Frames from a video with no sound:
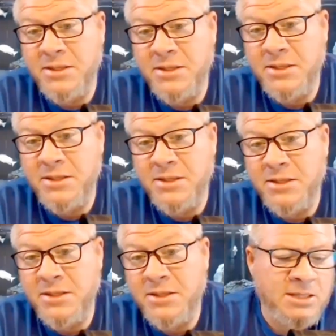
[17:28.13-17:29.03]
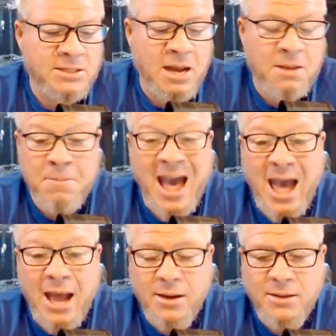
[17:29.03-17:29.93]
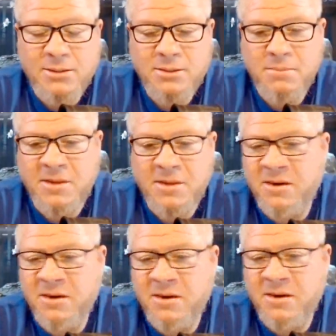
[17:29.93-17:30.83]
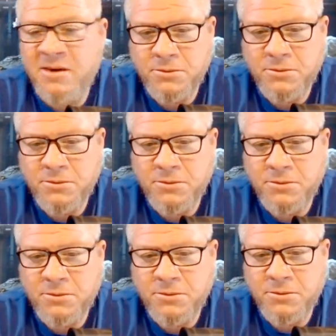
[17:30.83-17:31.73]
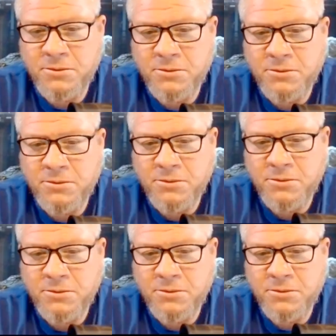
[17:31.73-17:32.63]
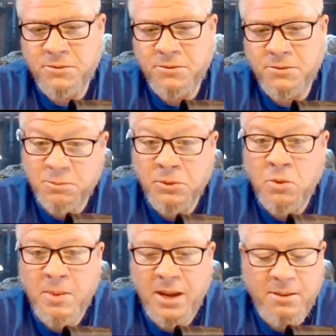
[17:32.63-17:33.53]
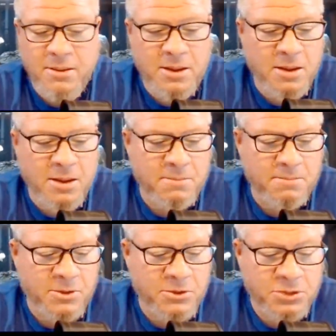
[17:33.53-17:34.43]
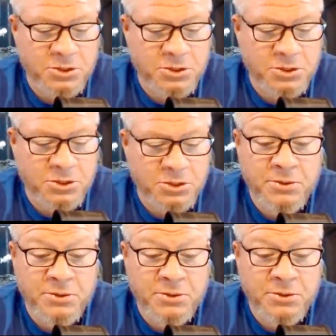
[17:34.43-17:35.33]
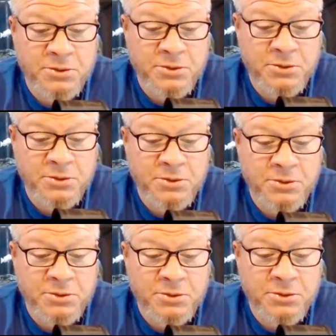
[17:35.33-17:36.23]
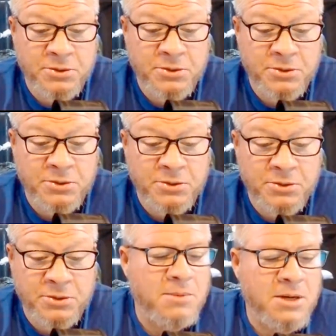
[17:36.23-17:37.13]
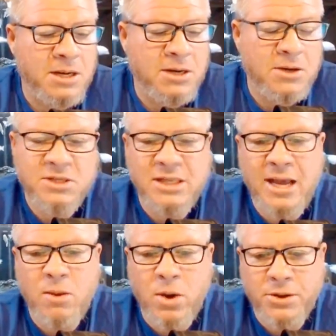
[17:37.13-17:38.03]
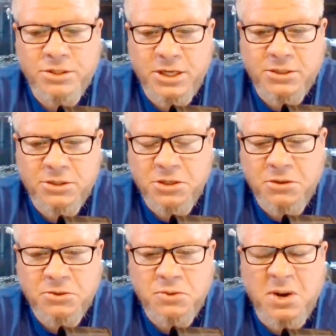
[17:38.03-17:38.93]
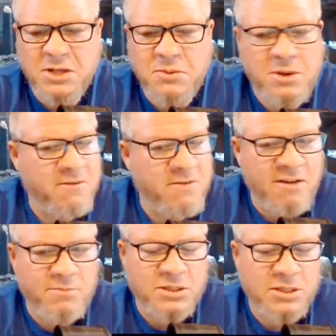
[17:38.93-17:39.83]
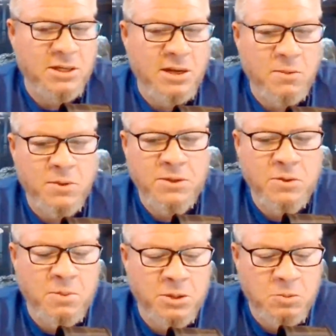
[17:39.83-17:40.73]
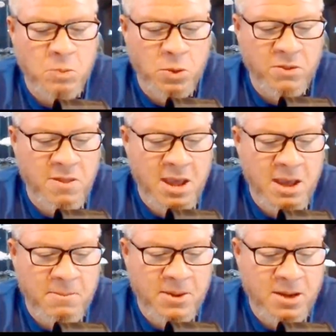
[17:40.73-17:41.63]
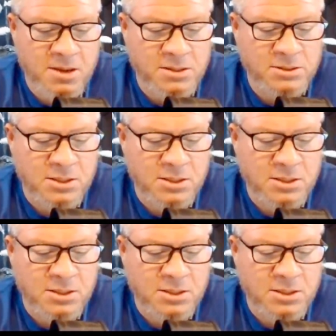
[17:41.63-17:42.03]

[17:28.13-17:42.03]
um, it's not bad, it's a beneficial um, uh, bacteria that is blooming. Um, they're just reproducing in high numbers. Um, you need to do a slight water change, you know, 20, 25%. I wouldn't do much more than that because